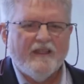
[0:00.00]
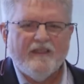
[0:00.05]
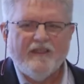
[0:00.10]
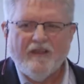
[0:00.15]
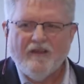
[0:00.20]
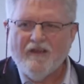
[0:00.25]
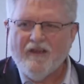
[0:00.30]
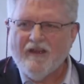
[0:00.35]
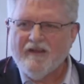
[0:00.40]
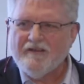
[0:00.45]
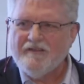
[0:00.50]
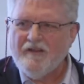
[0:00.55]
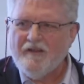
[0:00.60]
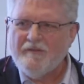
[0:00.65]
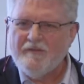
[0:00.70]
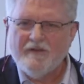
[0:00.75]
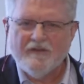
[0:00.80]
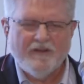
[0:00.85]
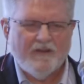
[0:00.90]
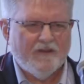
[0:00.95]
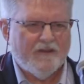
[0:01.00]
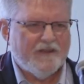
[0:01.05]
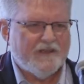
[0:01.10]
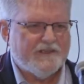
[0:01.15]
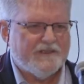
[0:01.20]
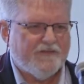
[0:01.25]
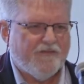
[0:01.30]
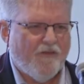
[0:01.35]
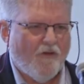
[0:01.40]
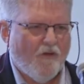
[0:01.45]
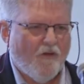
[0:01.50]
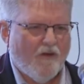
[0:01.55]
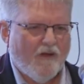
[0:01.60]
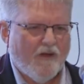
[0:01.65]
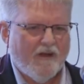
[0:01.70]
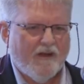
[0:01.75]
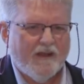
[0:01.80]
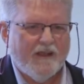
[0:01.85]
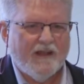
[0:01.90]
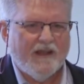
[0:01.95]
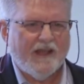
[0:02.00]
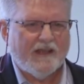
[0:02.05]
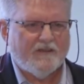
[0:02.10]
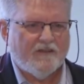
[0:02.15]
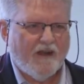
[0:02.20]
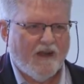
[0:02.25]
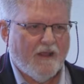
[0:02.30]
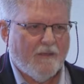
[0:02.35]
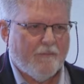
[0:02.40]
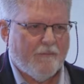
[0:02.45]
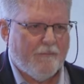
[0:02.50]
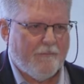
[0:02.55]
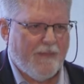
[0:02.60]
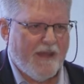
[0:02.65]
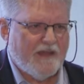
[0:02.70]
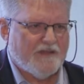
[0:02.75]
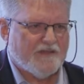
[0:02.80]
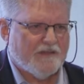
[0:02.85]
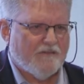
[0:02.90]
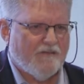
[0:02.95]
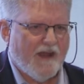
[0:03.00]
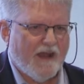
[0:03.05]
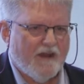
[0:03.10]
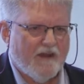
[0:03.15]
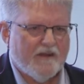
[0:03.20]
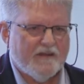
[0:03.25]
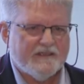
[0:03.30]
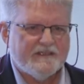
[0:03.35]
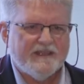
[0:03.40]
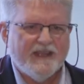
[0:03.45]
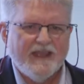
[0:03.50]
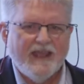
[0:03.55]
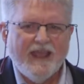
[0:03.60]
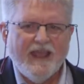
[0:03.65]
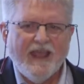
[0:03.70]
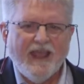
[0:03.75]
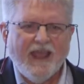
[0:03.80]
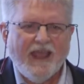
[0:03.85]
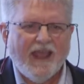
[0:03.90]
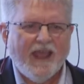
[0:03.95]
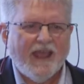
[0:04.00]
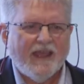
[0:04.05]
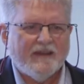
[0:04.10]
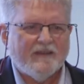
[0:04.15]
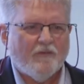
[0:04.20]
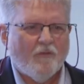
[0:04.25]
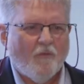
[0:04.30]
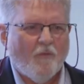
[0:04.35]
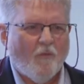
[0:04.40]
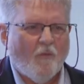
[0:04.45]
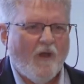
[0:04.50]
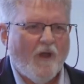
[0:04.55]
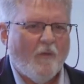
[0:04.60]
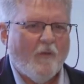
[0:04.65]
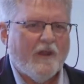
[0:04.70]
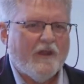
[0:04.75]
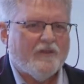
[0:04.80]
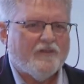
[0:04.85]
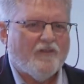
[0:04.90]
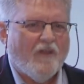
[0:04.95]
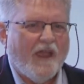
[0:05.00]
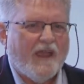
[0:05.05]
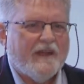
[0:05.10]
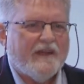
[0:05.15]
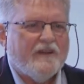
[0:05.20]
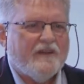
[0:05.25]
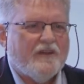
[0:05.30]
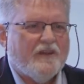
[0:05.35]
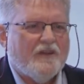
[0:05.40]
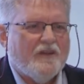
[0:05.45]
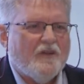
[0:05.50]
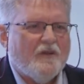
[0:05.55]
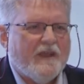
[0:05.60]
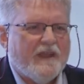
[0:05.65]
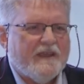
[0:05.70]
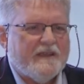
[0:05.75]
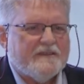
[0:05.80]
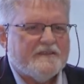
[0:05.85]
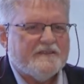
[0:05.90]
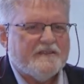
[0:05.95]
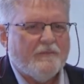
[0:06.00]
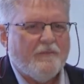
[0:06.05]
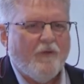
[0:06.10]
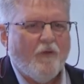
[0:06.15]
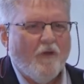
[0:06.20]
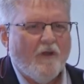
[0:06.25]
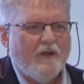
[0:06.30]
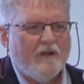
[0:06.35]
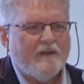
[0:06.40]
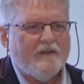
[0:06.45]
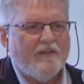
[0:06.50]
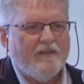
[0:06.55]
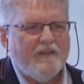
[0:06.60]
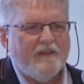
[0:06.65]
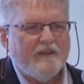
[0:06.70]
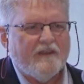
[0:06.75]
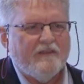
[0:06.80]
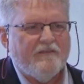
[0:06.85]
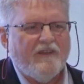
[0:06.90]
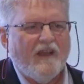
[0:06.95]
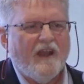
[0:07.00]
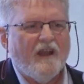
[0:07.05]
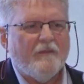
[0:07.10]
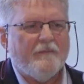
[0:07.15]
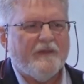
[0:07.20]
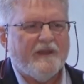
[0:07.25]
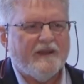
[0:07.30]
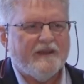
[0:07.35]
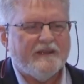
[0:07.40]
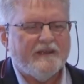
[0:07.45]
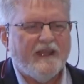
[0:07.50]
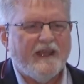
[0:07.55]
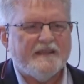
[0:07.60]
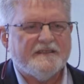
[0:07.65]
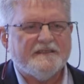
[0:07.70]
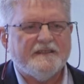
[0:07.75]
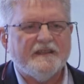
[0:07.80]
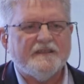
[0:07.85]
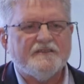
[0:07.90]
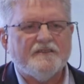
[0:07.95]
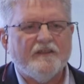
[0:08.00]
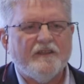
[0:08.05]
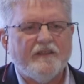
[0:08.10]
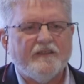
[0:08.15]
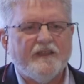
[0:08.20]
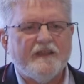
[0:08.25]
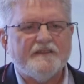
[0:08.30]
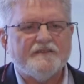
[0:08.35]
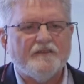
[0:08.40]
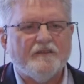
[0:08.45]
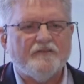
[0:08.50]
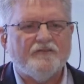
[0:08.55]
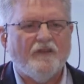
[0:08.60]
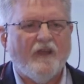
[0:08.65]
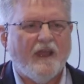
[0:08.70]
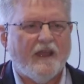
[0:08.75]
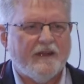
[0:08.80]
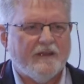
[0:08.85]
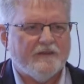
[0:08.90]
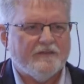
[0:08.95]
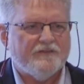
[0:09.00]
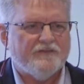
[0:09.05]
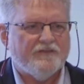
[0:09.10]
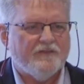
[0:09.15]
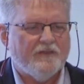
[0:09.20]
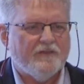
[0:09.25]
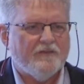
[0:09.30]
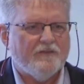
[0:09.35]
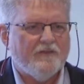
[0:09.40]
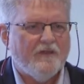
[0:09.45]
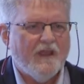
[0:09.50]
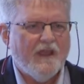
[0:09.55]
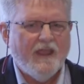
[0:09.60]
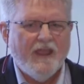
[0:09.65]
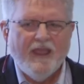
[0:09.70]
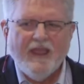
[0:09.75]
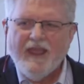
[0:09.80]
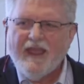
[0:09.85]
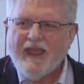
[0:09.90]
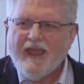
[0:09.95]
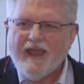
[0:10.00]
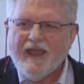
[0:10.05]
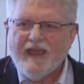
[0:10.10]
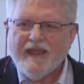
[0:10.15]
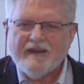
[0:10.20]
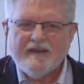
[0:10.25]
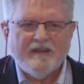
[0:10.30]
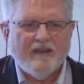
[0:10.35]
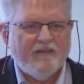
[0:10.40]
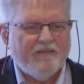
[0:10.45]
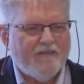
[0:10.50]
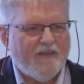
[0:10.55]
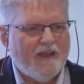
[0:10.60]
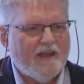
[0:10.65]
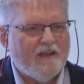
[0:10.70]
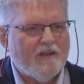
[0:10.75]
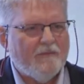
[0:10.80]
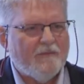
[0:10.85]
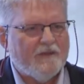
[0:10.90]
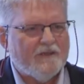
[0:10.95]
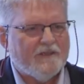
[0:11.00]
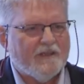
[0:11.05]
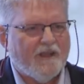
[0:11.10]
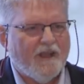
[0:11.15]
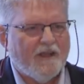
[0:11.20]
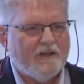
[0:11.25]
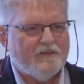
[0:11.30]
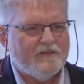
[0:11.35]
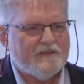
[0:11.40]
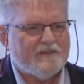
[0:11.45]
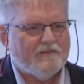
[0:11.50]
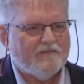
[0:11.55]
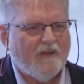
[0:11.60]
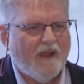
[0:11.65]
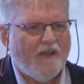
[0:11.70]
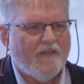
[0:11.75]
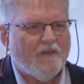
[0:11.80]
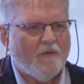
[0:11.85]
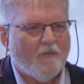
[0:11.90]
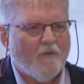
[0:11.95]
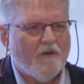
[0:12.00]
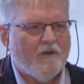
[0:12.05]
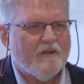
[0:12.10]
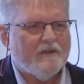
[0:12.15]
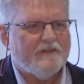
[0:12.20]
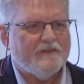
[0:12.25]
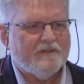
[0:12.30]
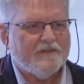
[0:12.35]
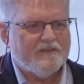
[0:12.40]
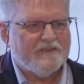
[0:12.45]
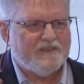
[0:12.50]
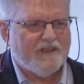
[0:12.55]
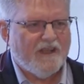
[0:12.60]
there are global goods for electronic patient records, and what we are trying to do is support the development and testing so that these are tried and true and available to countries around the world to